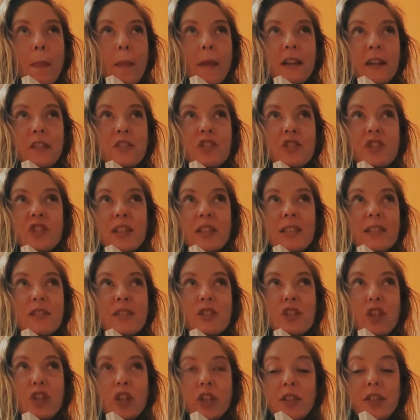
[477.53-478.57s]
It's
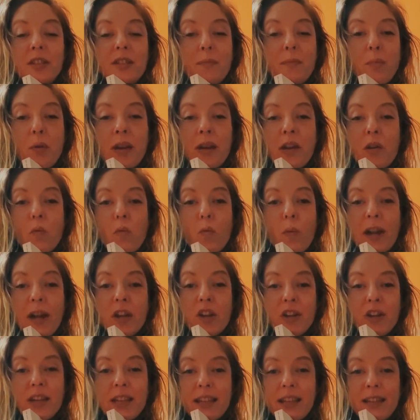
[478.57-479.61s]
just good to bring
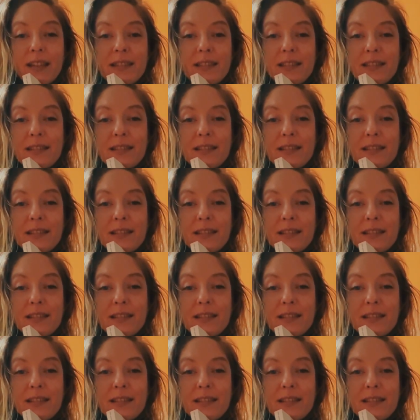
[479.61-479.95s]
awareness